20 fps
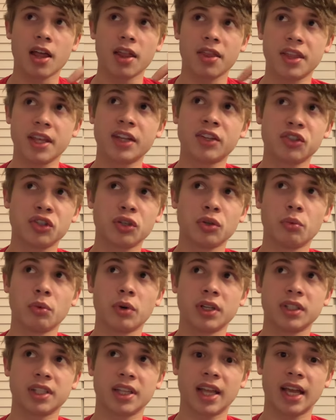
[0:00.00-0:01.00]
The issue
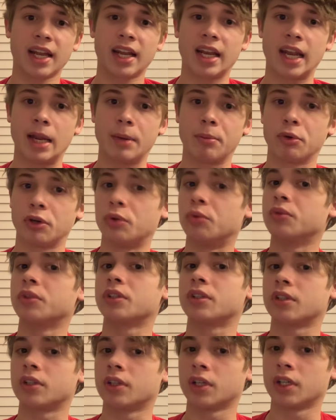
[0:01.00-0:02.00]
was that they had a neighbor who
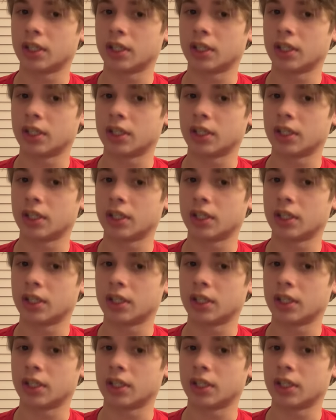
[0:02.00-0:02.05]
was